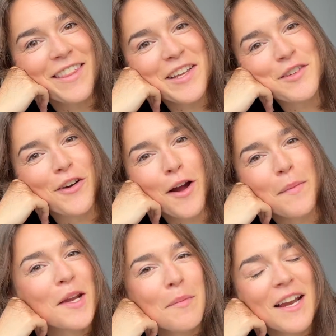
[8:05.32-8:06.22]
Thanks for
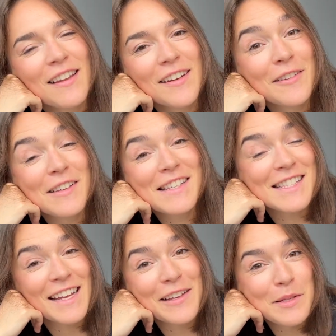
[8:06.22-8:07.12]
coming to my little
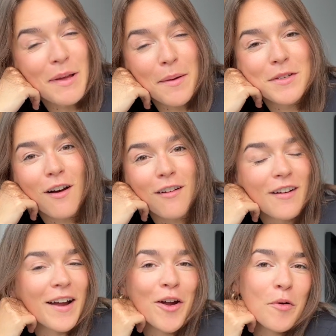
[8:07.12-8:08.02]
sales pep
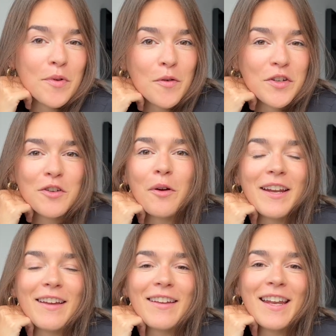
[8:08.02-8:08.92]
talk. I hope you
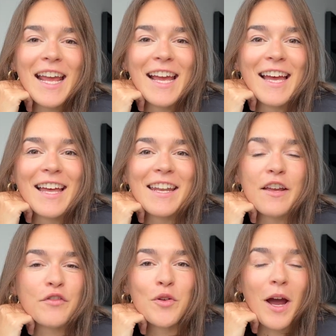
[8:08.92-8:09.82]
enjoyed it. And
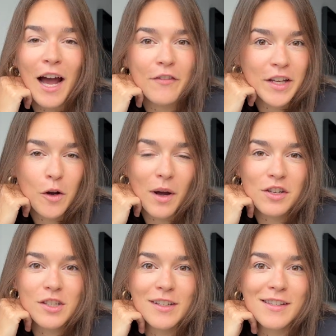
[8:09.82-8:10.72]
if you have any
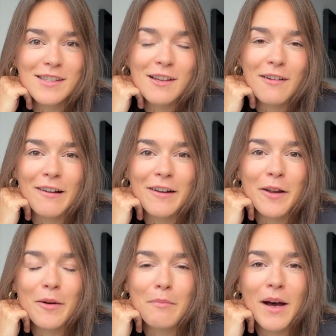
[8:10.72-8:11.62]
questions
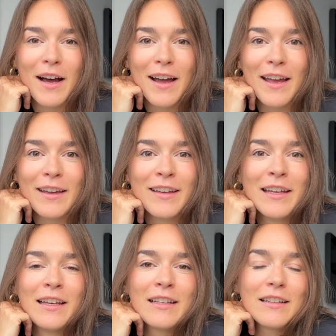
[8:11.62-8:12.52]
on my
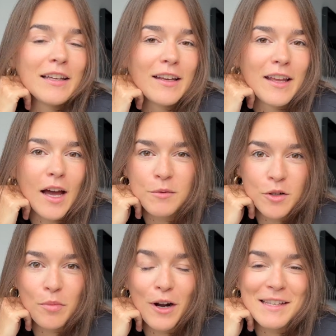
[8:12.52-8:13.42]
lead
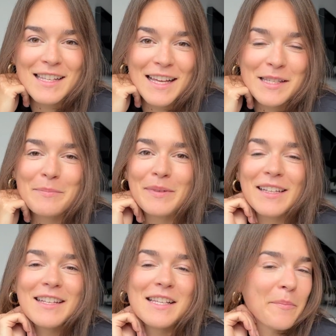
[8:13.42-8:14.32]
capture process,
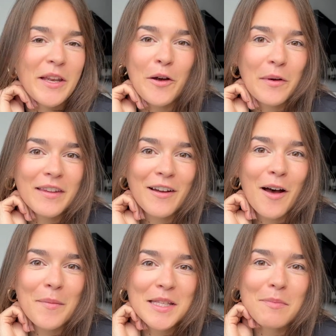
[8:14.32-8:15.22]
please let me know in the
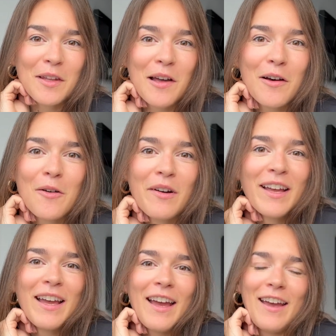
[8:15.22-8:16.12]
comments below.
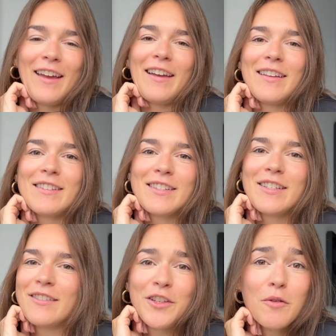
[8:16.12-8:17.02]
And
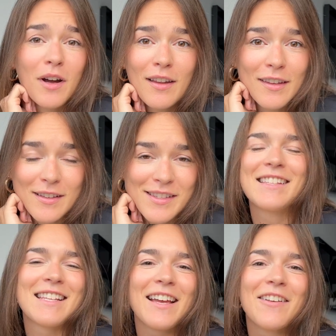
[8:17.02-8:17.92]
you got this.
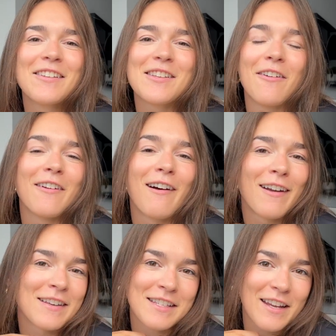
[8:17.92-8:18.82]
Sales are
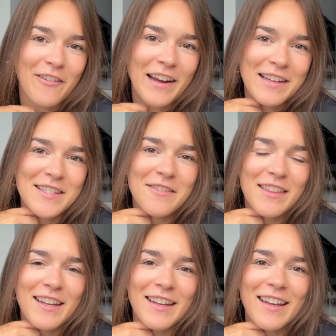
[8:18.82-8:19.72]
not as scary as you
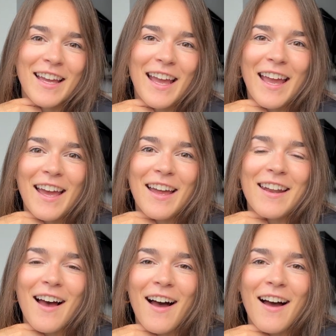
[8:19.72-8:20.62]
think,
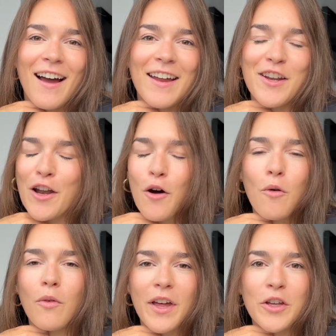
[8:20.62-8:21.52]
and I
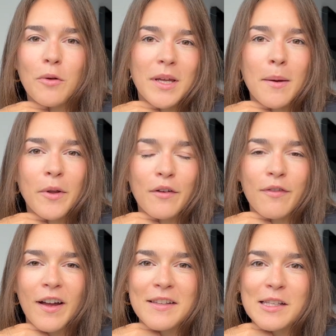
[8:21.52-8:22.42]
know that you'll be able to
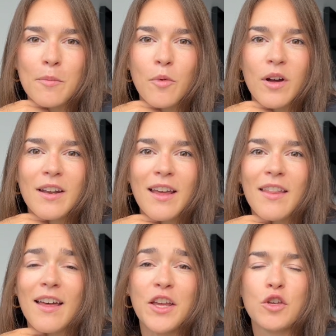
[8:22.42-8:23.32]
find someone
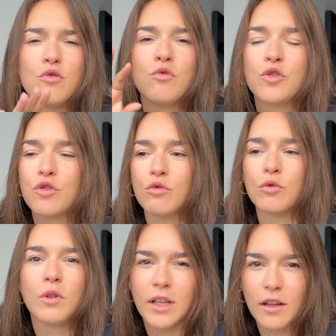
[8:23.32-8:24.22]
that you
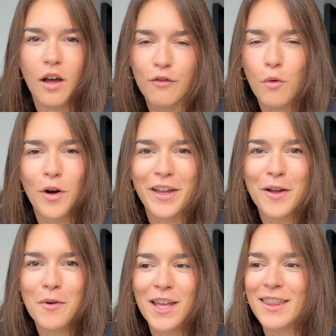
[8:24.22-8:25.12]
truly love
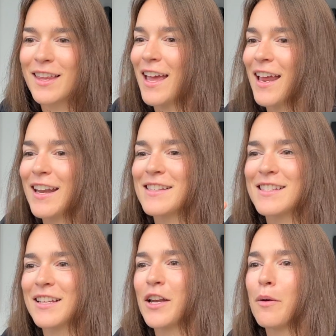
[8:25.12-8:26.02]
working with, and
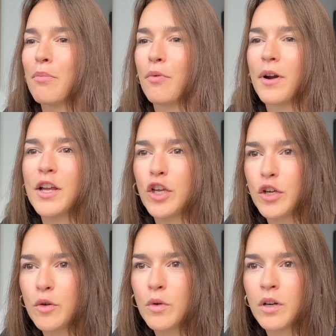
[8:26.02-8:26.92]
it's gonna bring
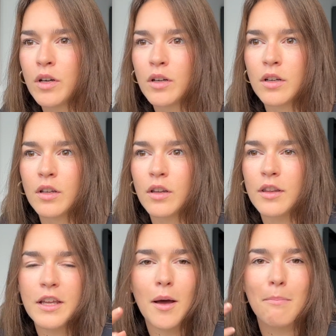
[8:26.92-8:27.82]
you
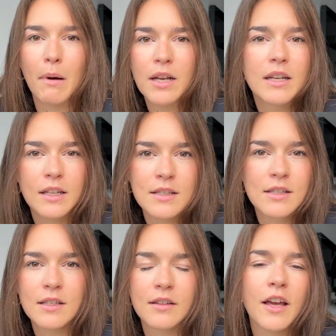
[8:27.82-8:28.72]
the
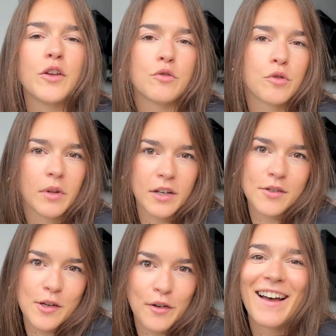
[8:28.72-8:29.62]
abundance that you truly
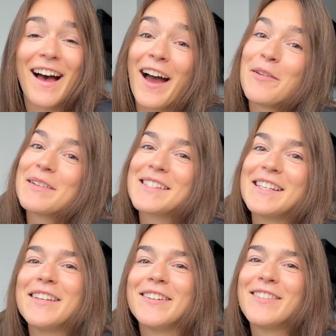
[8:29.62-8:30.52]
deserve. I will see
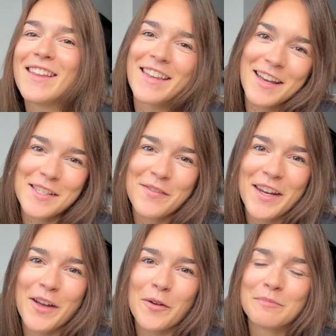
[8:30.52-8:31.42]
you in the next
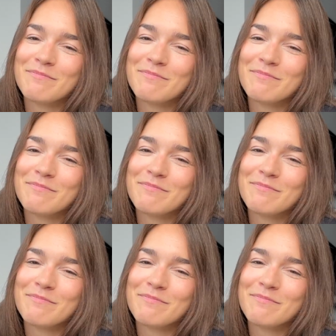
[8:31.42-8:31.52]
video.